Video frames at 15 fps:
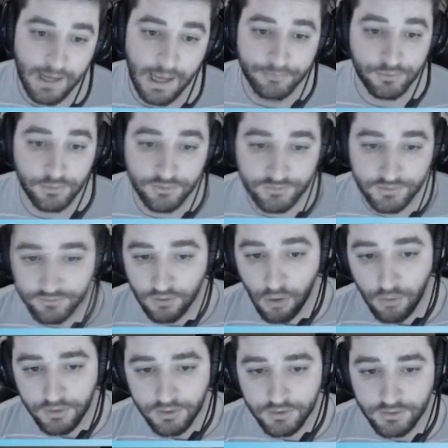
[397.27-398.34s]
So he's just
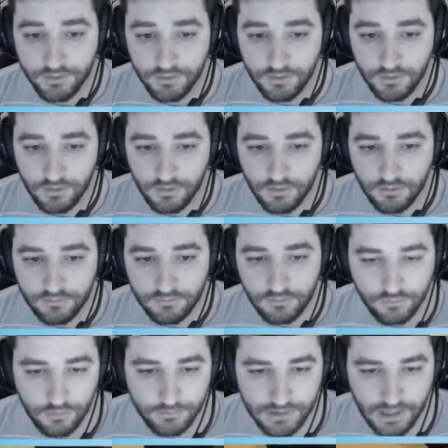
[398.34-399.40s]
holding here. So
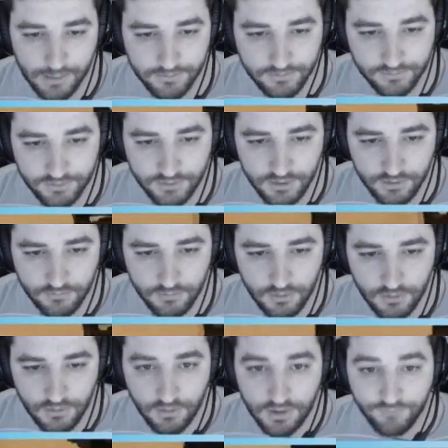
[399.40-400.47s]
sometimes he's here.
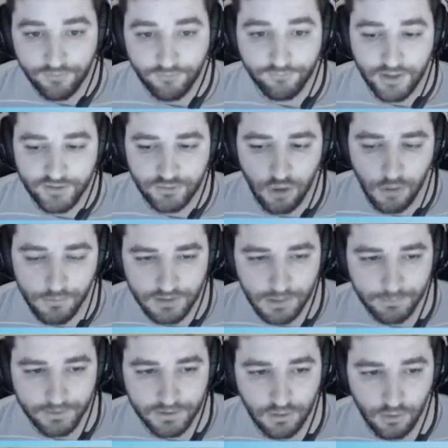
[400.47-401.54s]
If a flash comes up, he
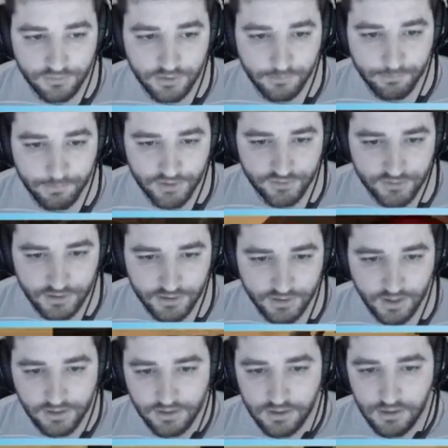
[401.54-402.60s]
knows they're pushing, then he can
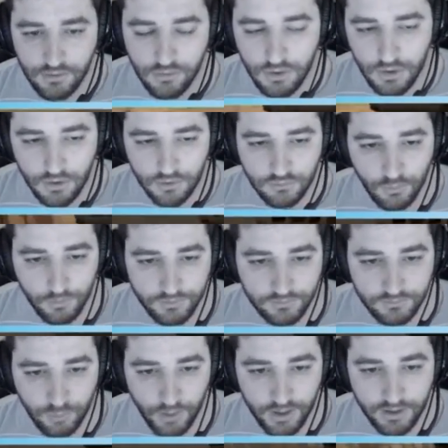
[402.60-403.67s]
kill. So he's
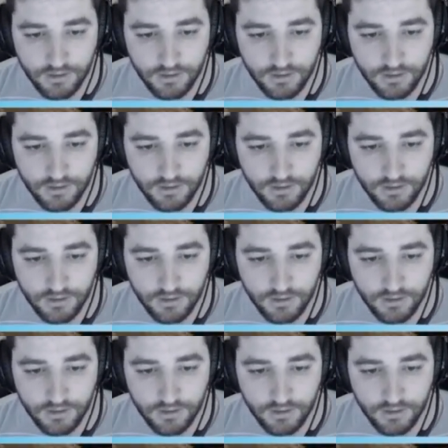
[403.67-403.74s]
waiting.